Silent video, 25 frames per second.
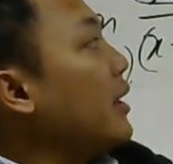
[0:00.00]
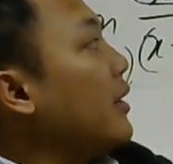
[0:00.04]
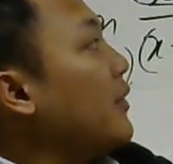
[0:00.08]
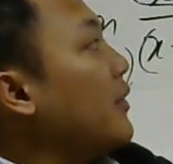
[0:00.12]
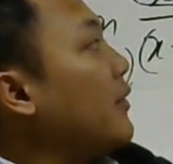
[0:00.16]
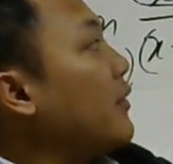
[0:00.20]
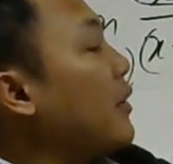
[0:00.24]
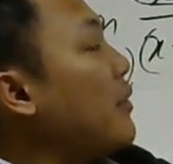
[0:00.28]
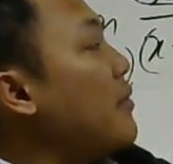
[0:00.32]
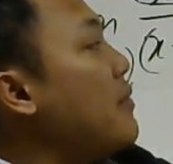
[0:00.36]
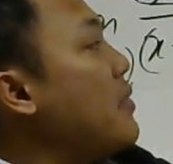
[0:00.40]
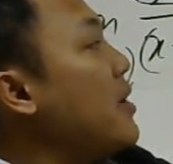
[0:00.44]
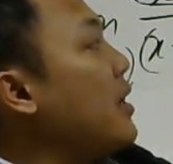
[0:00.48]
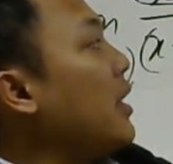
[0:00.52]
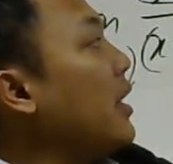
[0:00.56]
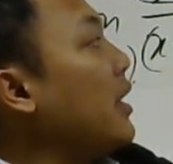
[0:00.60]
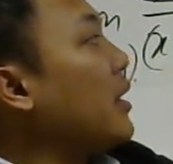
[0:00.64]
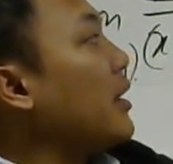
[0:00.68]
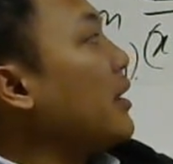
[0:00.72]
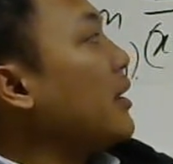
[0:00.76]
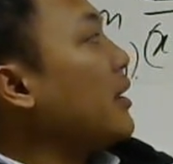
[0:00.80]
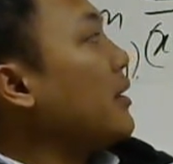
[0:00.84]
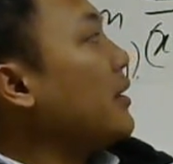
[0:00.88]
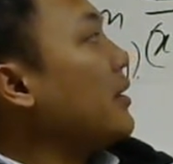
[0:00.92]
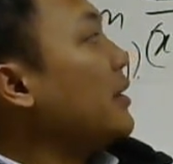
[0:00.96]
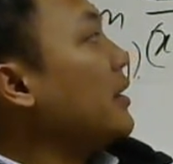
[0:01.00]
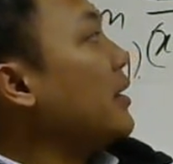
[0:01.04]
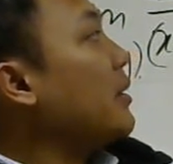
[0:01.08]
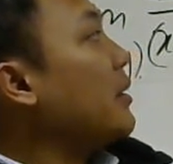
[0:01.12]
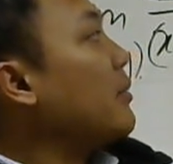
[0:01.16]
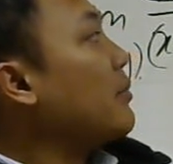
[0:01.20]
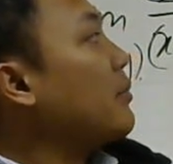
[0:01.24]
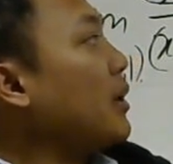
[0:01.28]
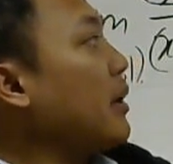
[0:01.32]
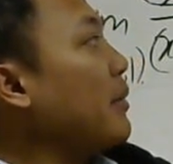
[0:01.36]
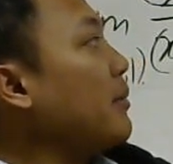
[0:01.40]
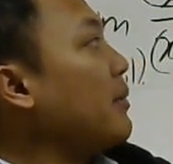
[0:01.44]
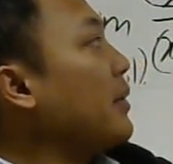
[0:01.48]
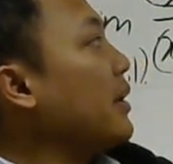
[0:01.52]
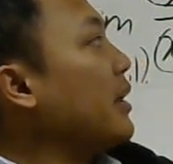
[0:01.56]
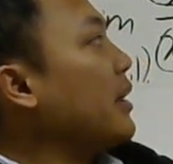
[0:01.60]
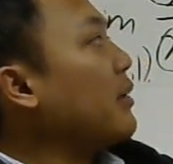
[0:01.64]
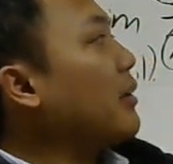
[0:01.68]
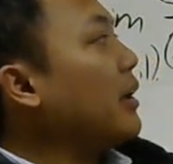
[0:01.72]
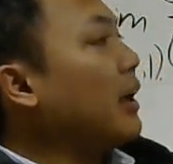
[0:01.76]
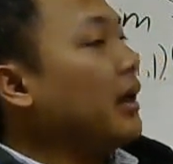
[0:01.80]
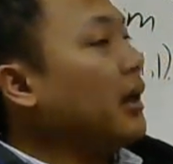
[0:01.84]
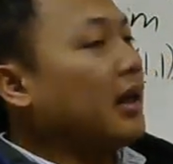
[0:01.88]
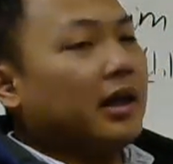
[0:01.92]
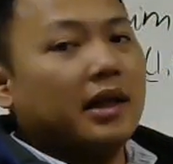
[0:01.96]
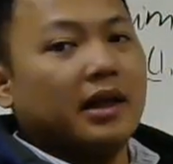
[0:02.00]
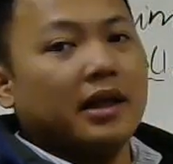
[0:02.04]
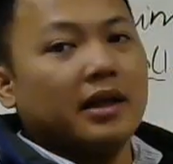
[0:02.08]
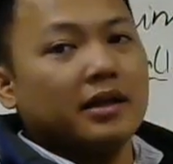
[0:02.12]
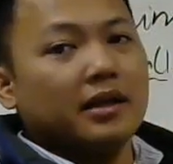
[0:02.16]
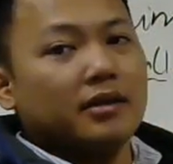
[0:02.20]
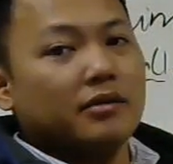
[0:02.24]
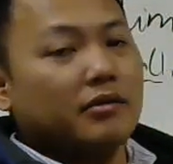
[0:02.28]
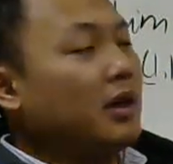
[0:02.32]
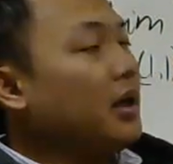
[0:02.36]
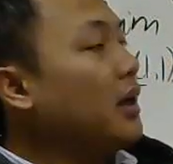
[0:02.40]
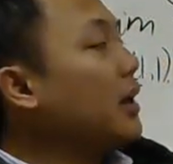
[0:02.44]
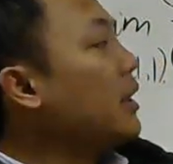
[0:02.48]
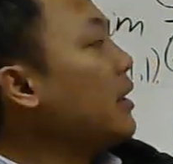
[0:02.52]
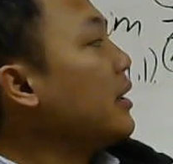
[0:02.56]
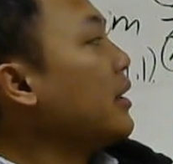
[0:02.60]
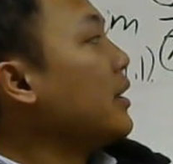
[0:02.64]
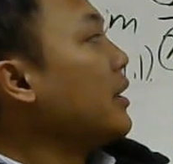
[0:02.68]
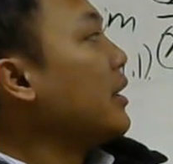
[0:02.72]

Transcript: from here probably you can guess, right?